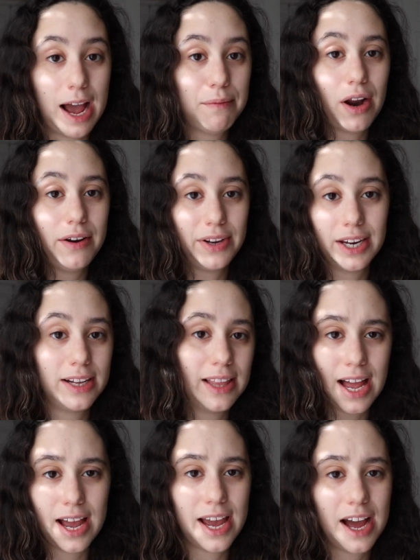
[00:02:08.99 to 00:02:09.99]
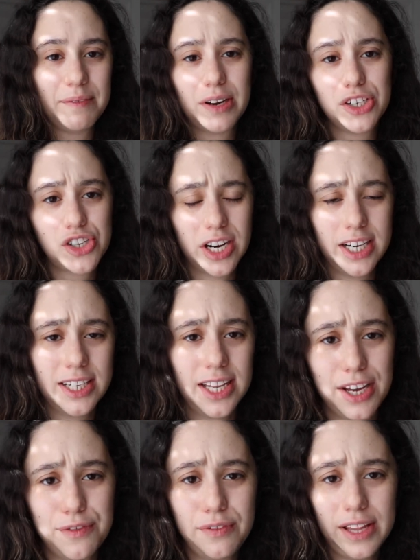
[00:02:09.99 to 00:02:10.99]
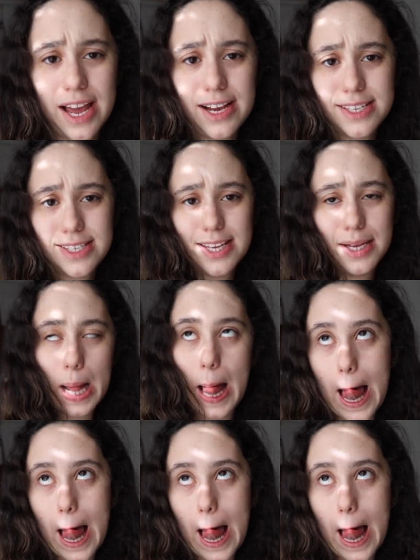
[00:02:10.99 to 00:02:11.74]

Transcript: I'm not even gonna lie. I'm not trying to like flex.